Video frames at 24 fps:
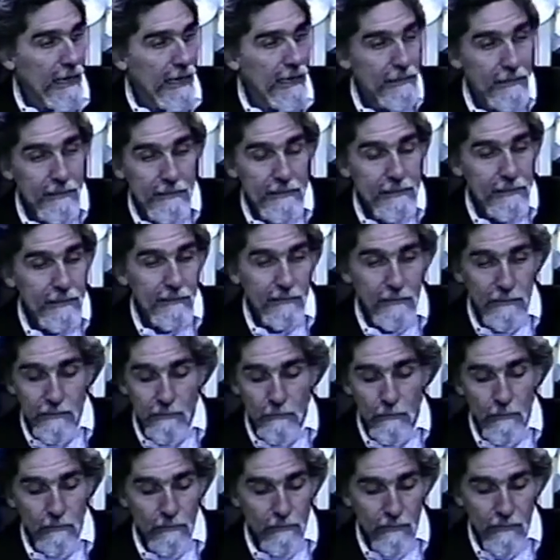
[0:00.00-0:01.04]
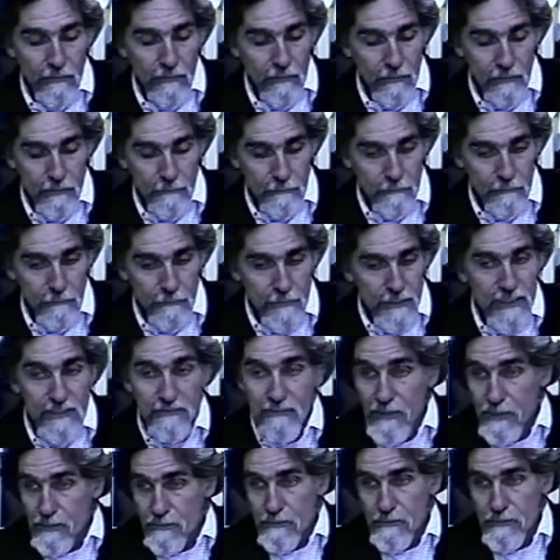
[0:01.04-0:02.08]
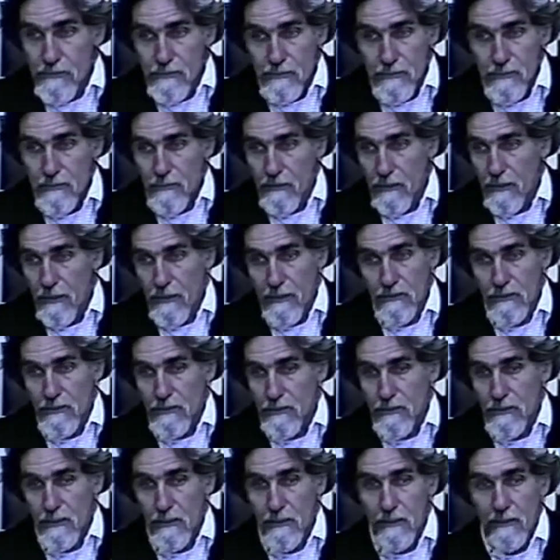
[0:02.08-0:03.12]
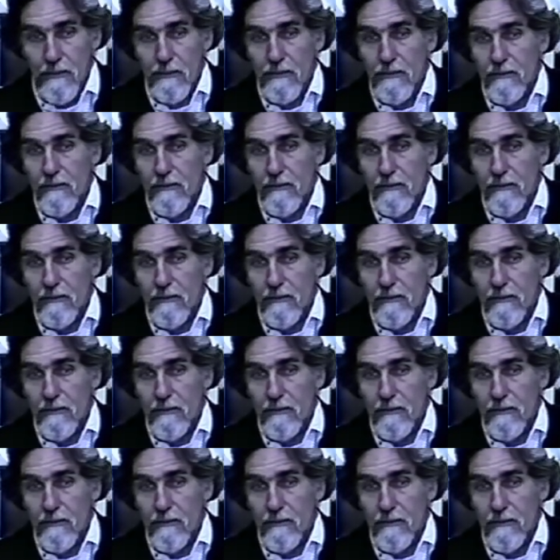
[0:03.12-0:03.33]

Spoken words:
and in dealing with spheres, actually